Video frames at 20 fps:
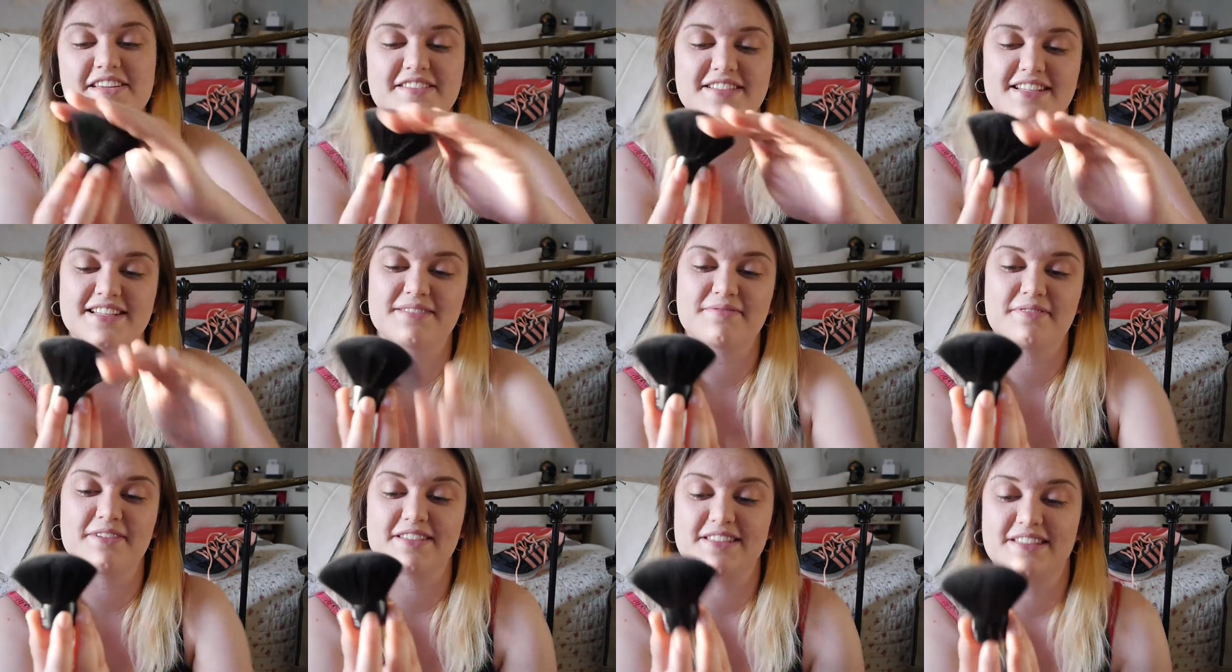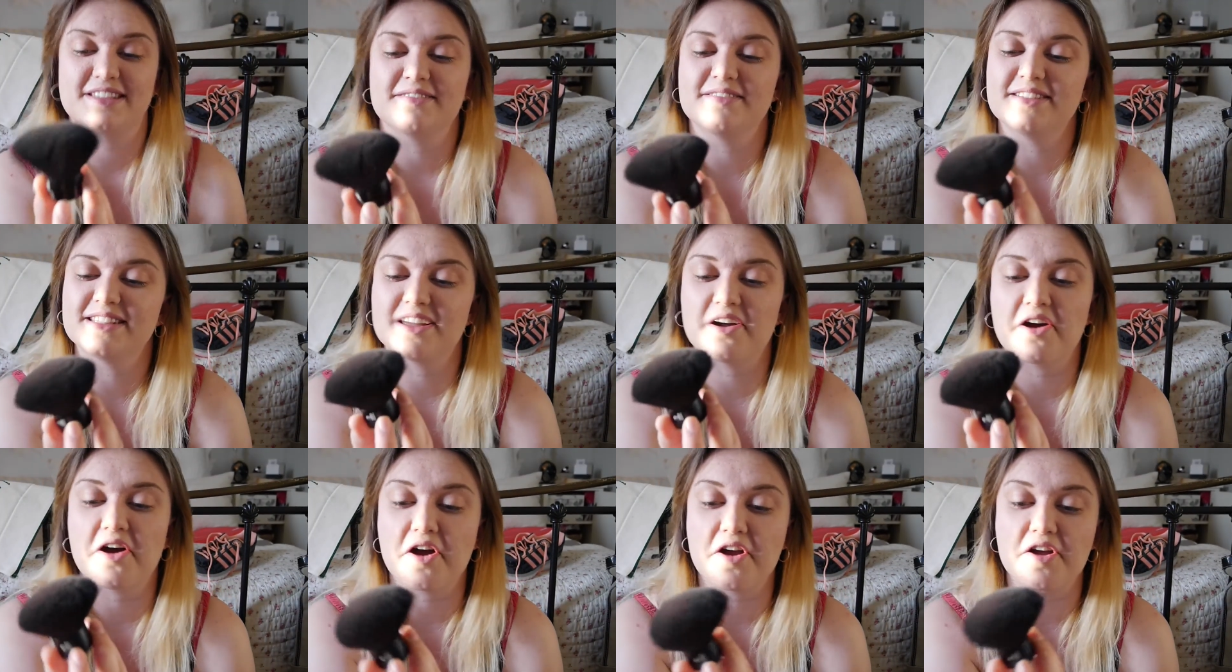use this whilst I
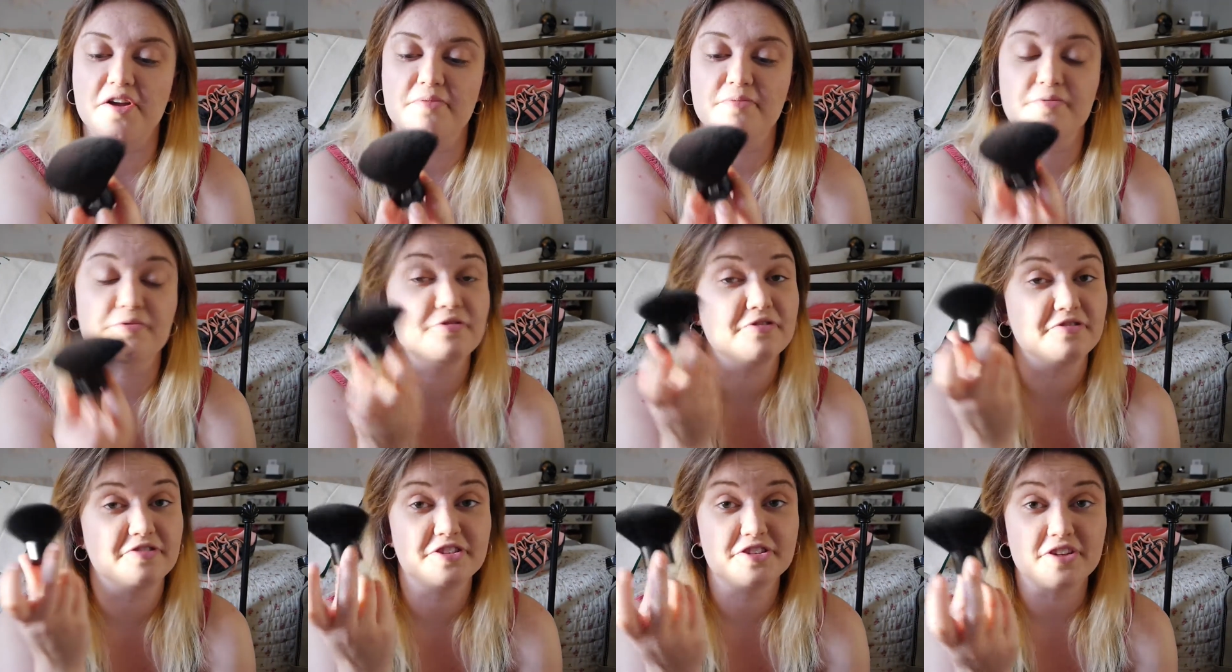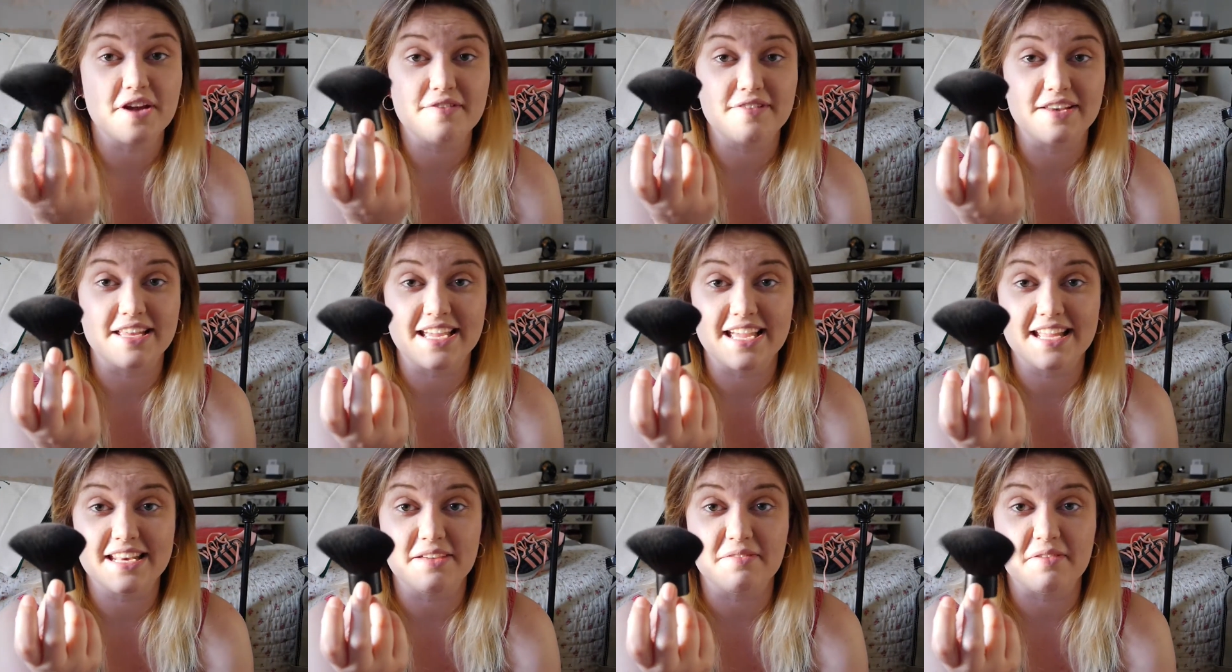was at home or for
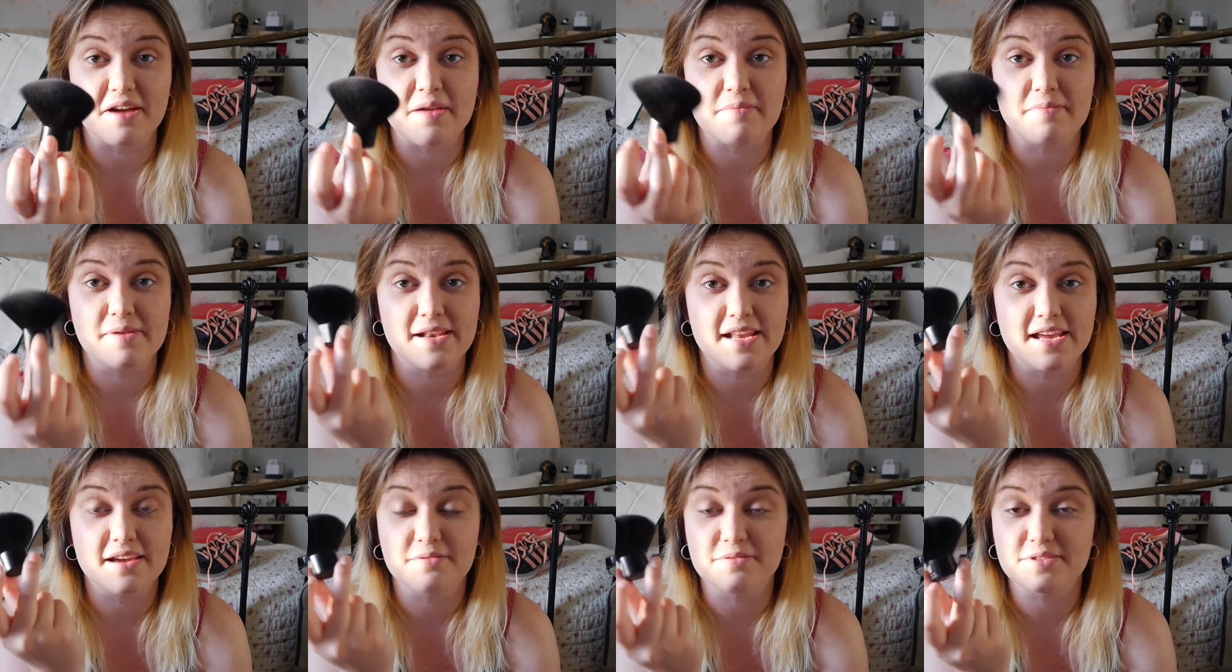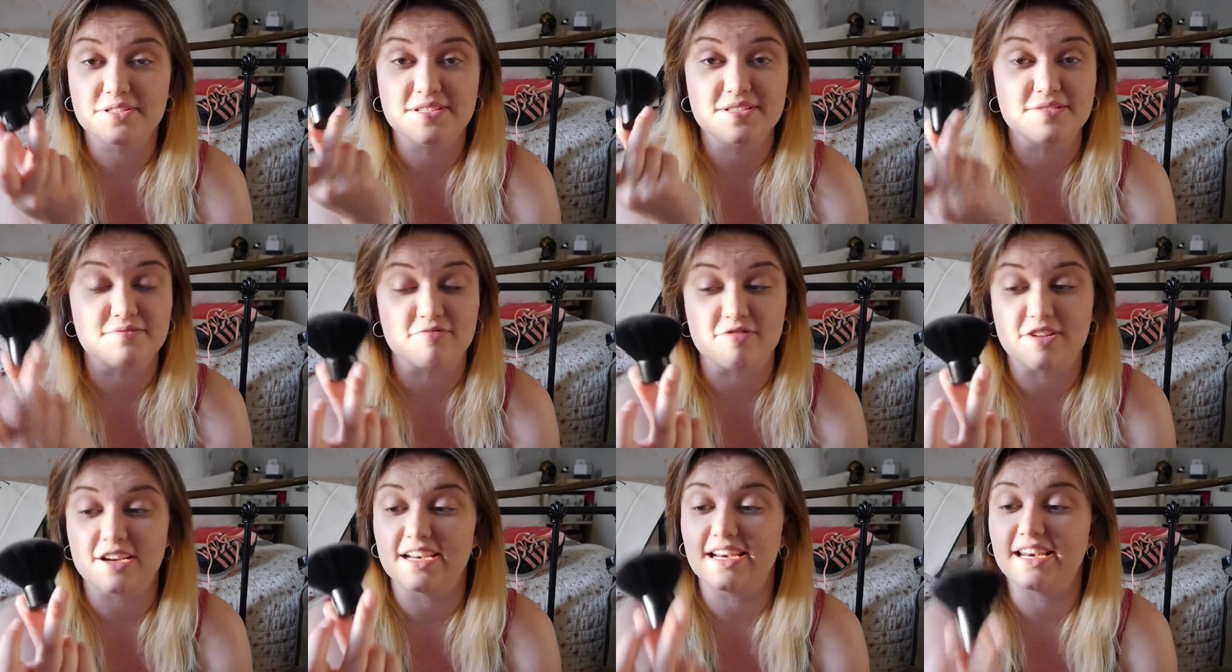travelling anyway, but it was
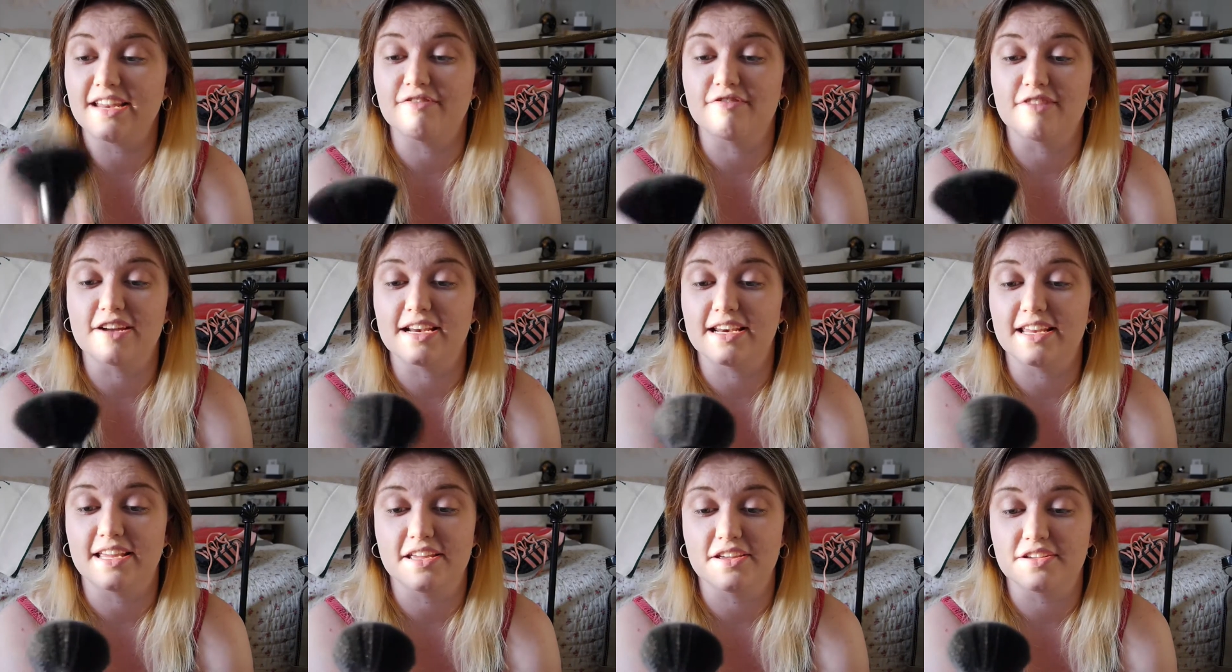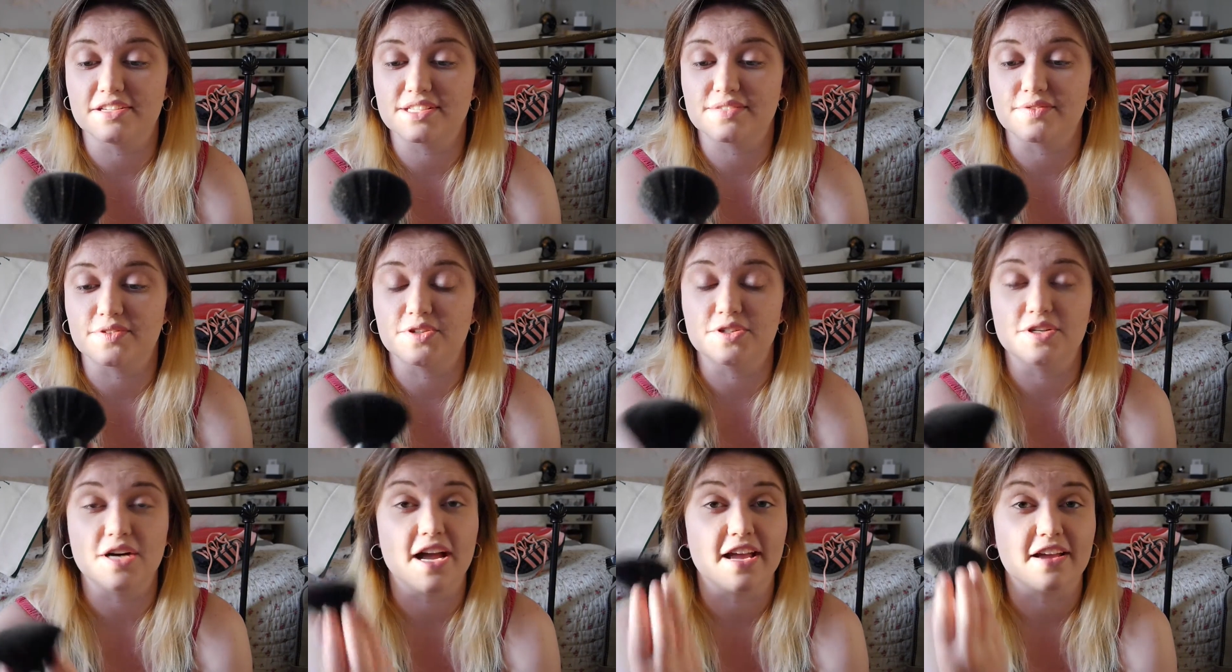just really, really useful.